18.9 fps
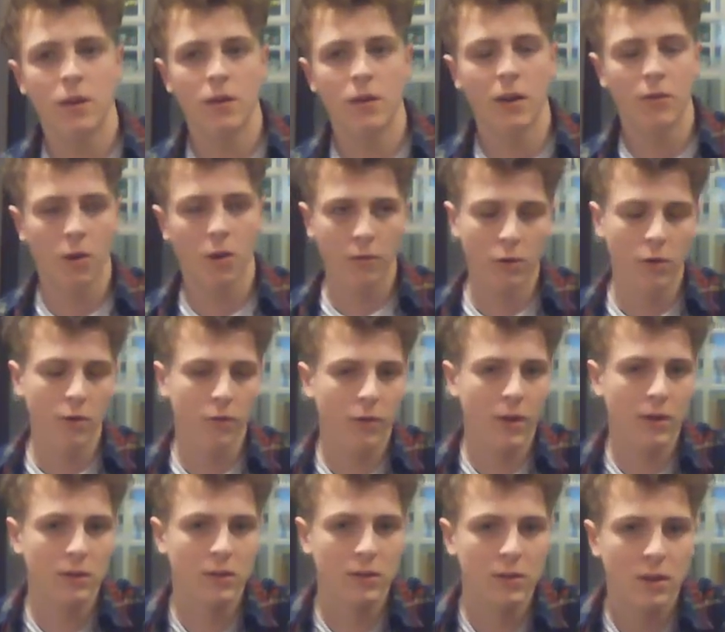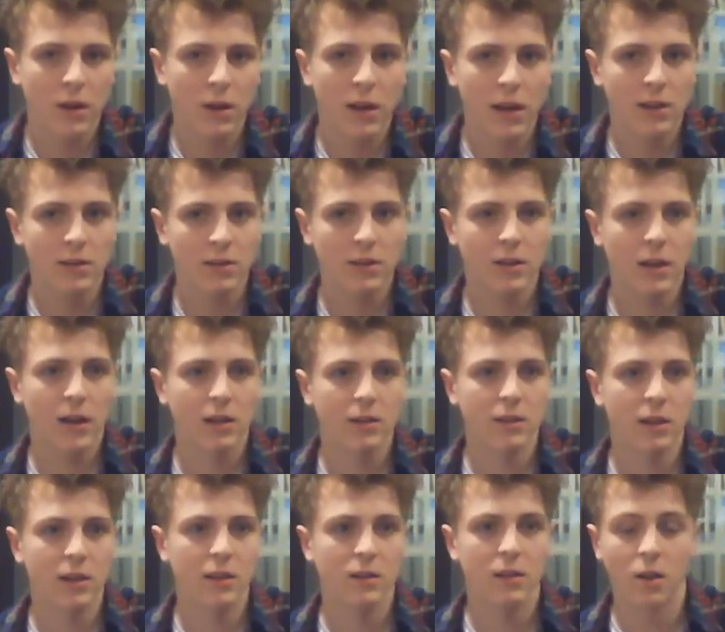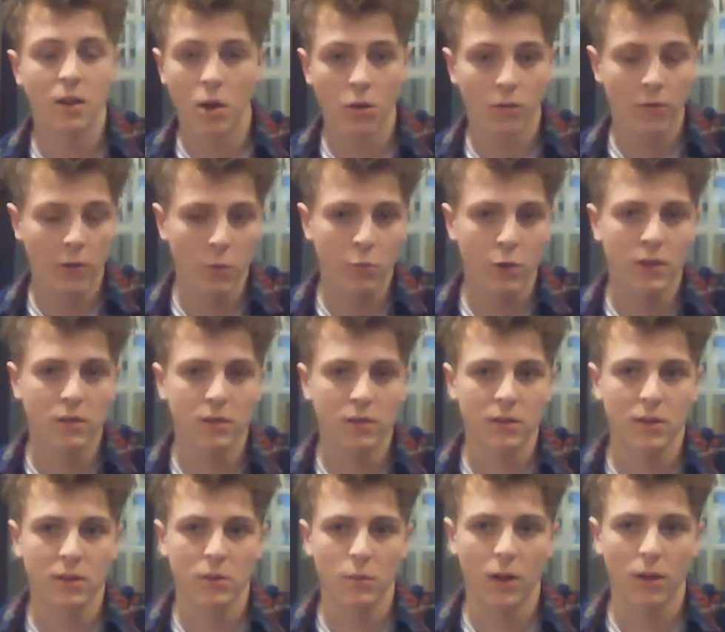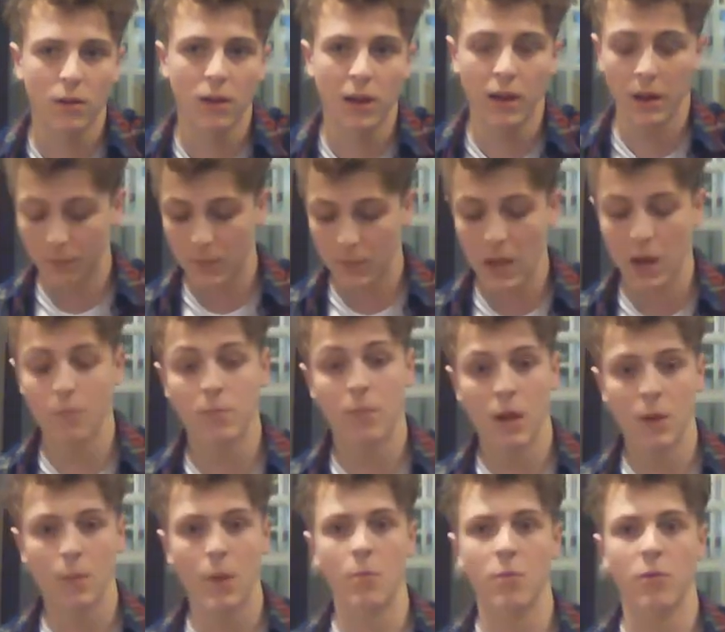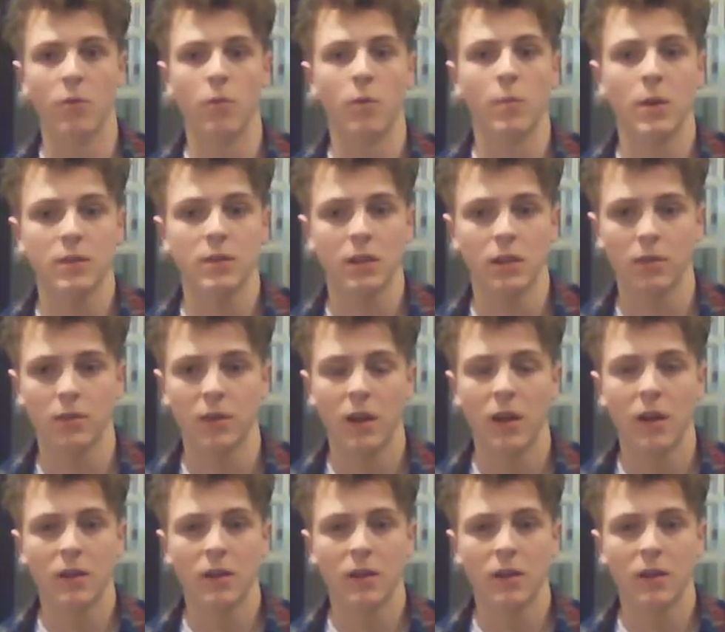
I've got a few friends in societies, and I know a few presidents as well, and I'm a member of one myself.